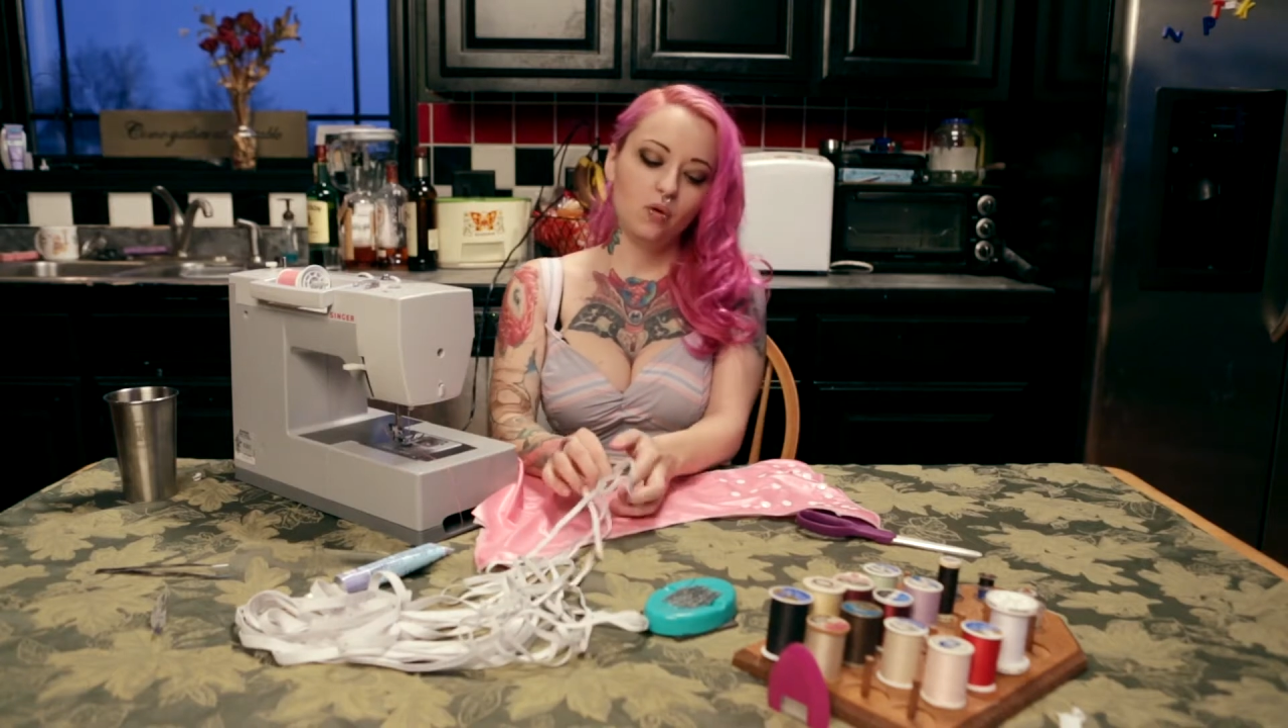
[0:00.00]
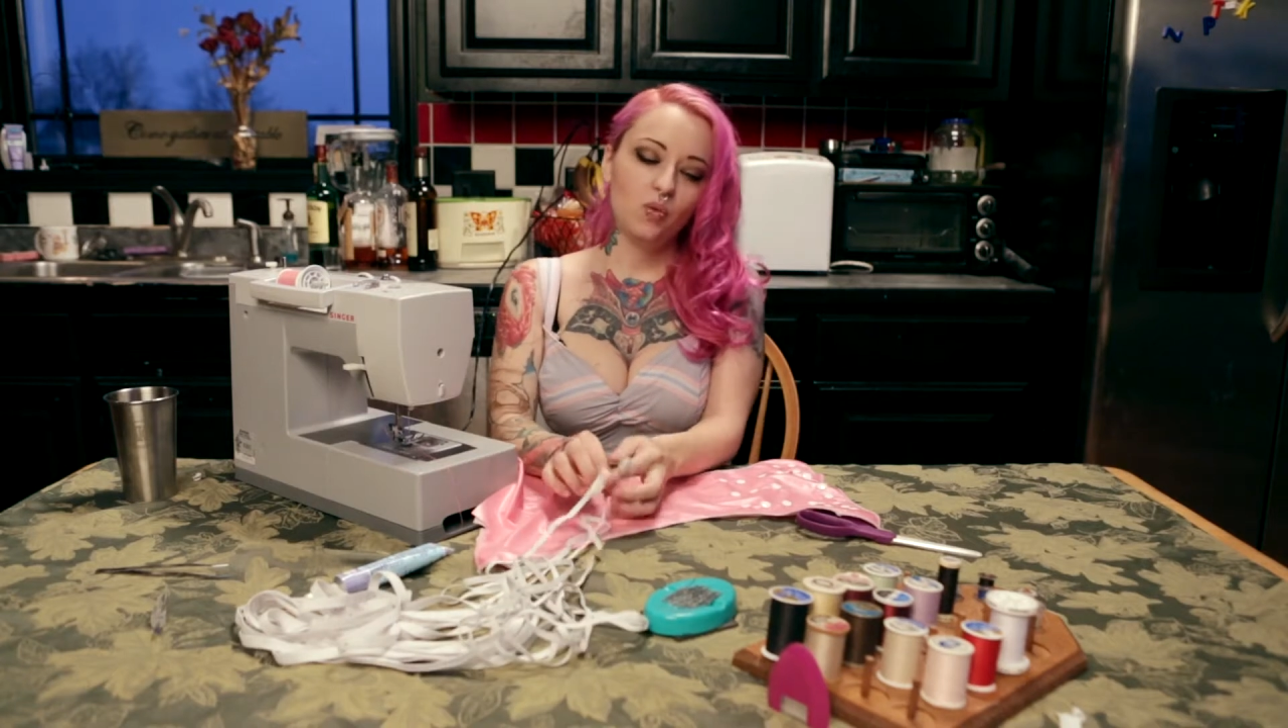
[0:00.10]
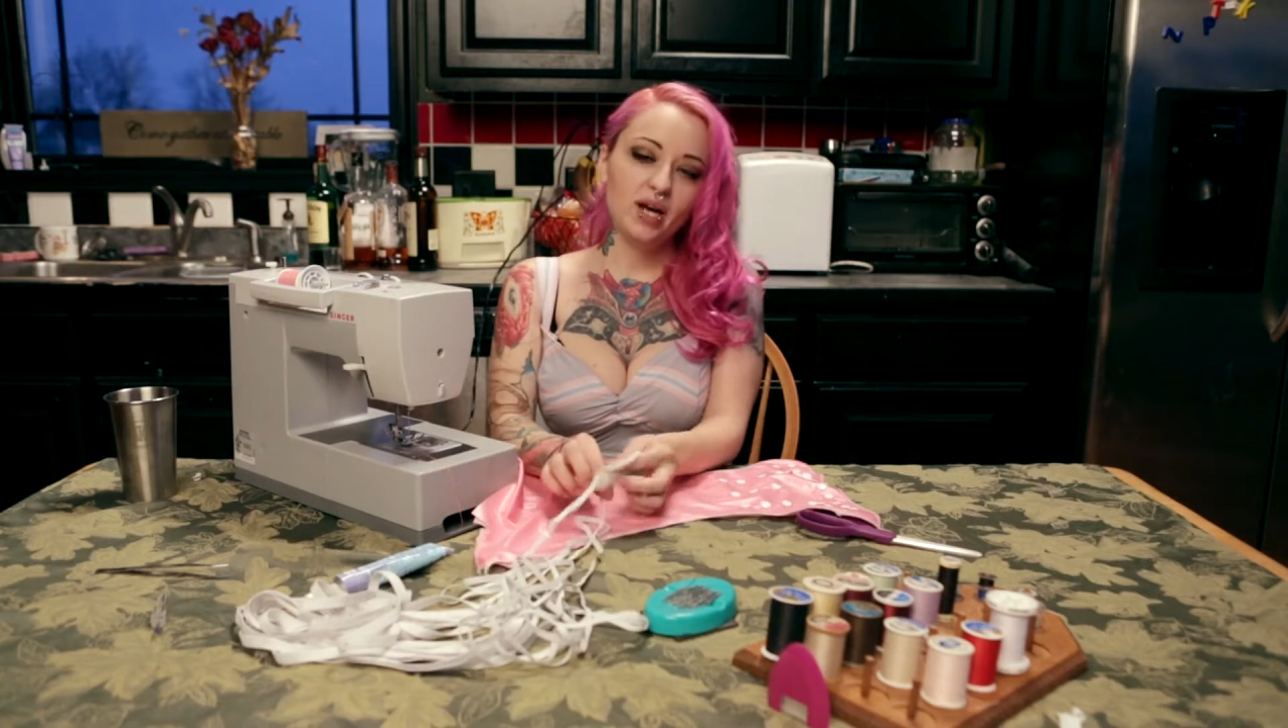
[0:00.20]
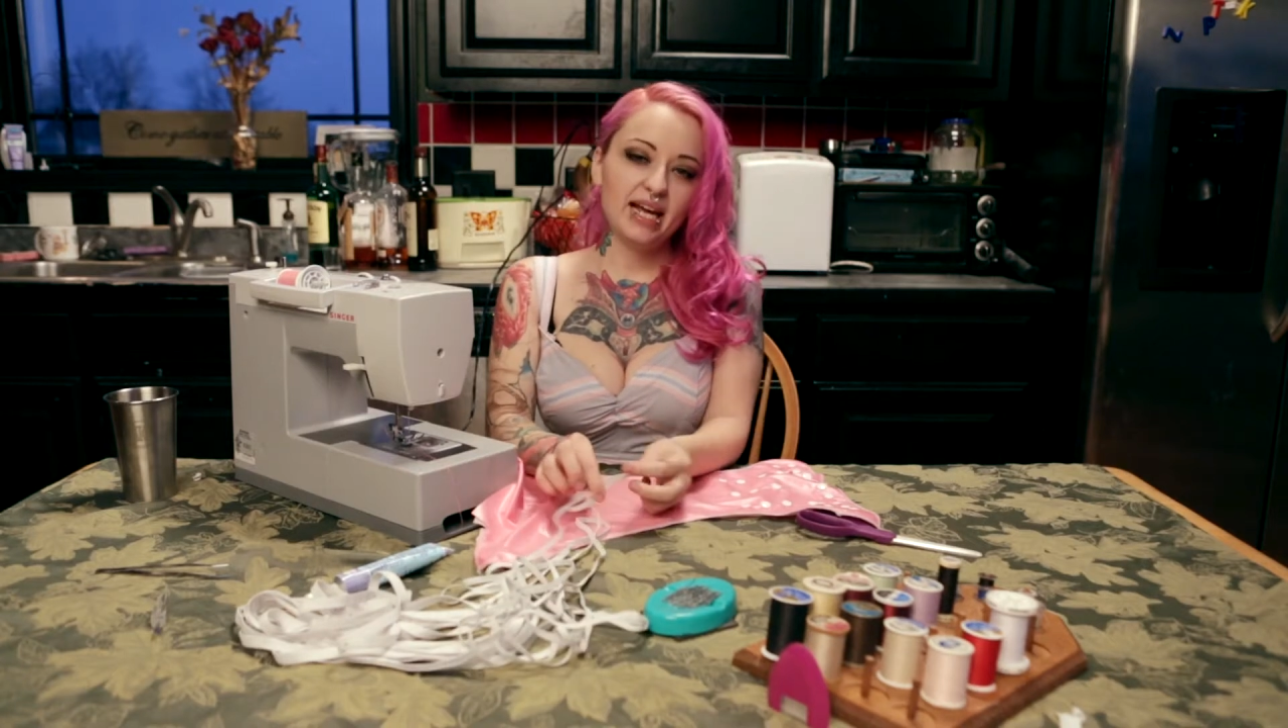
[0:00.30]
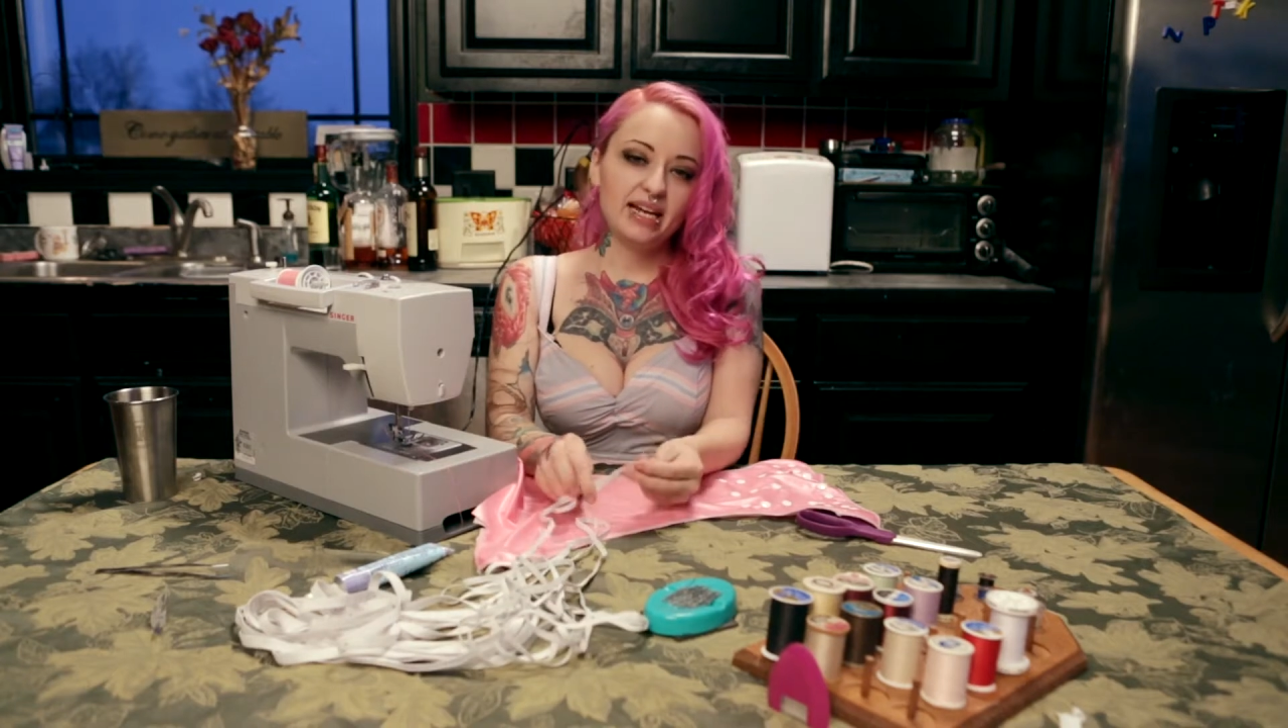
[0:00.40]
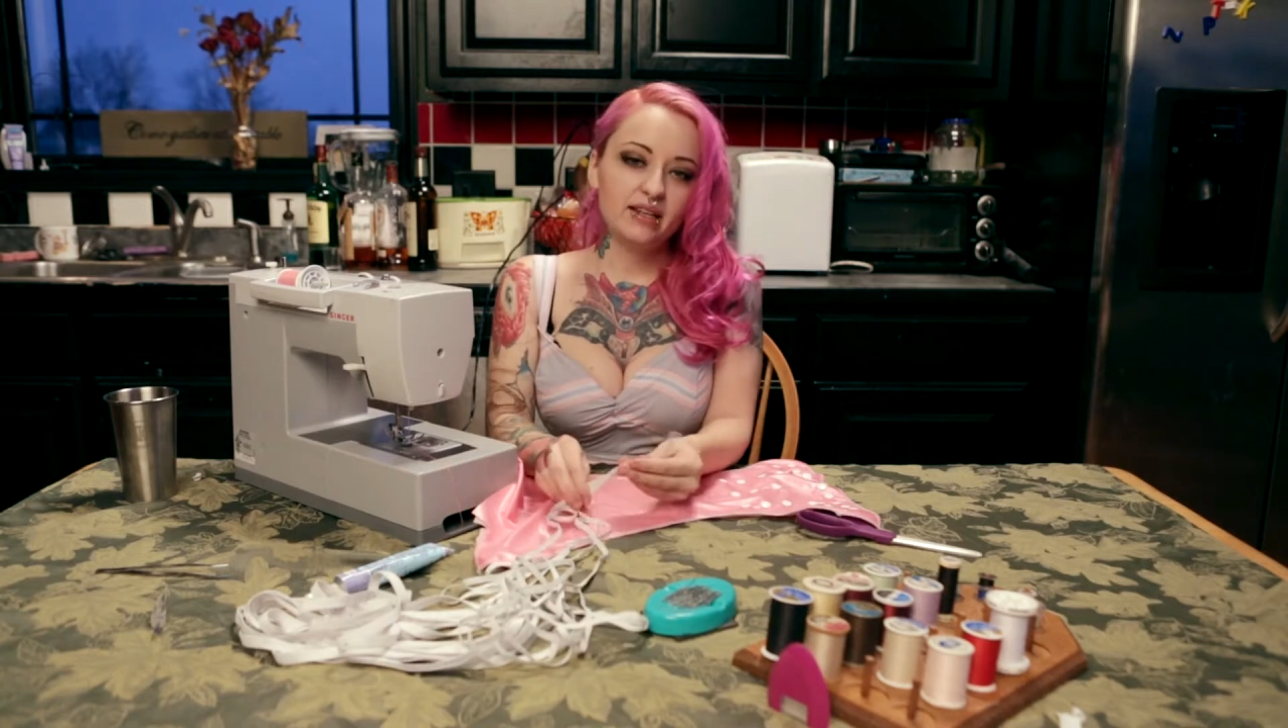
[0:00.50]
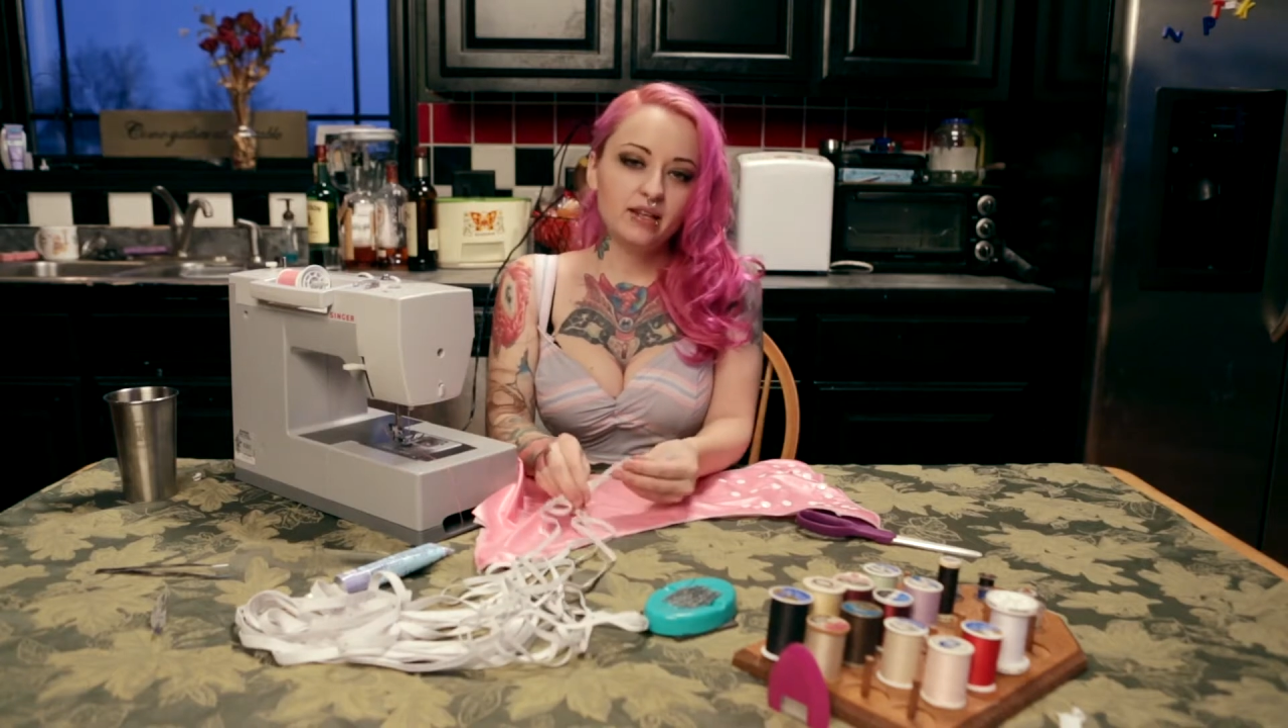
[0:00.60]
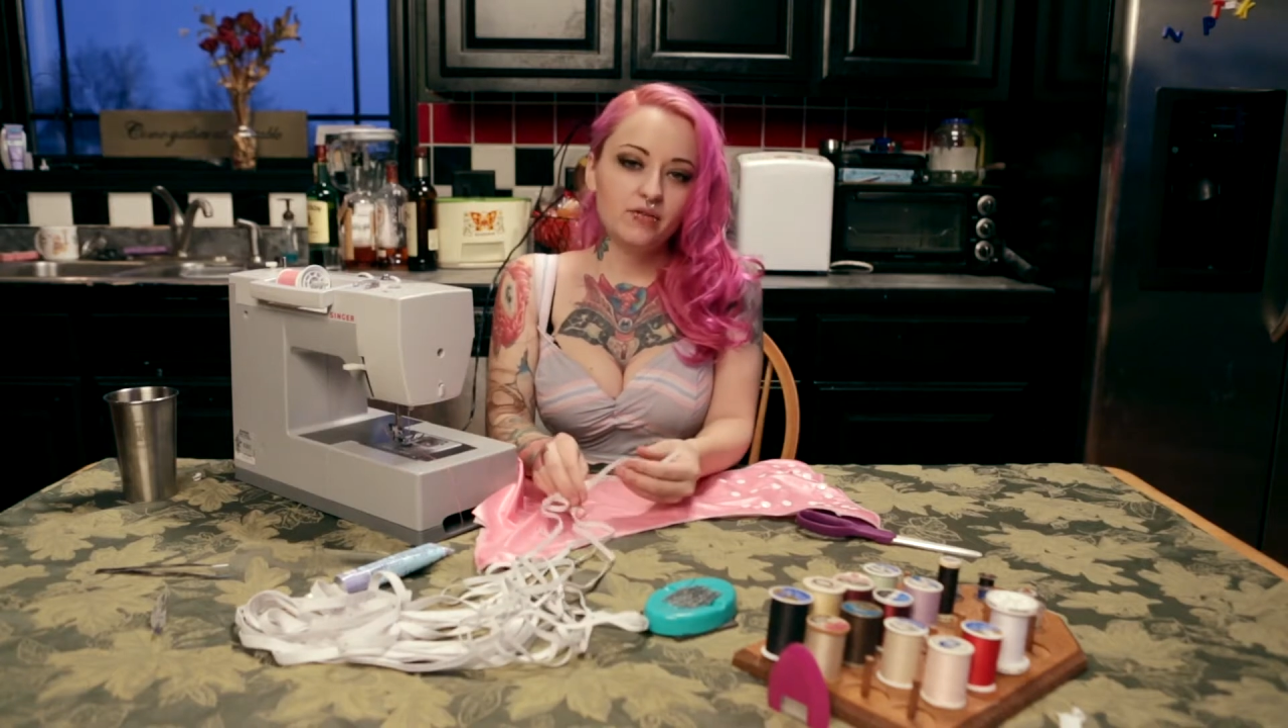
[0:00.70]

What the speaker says: 1/8